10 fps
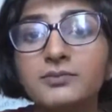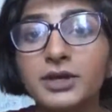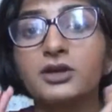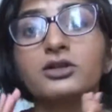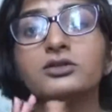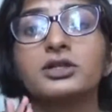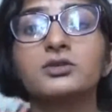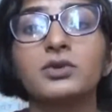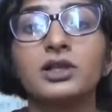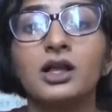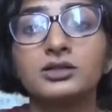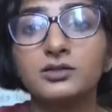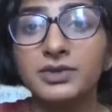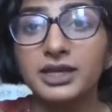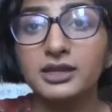My Goodreads will
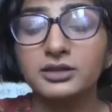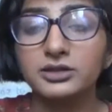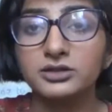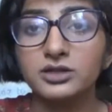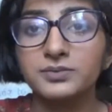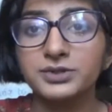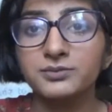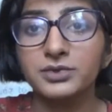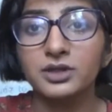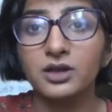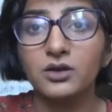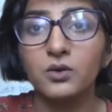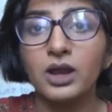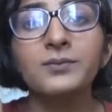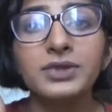also be in the description below.